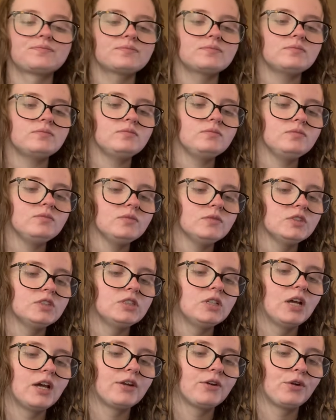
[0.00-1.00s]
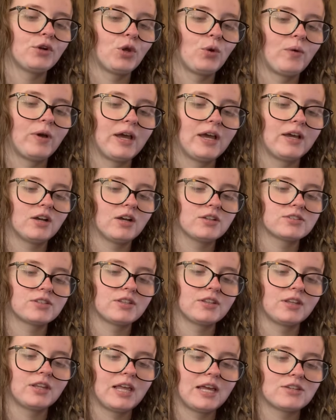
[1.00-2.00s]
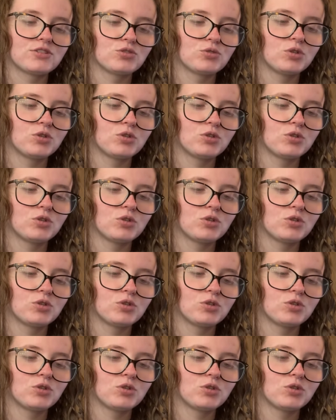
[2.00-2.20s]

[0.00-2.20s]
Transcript: I don't know why I to the last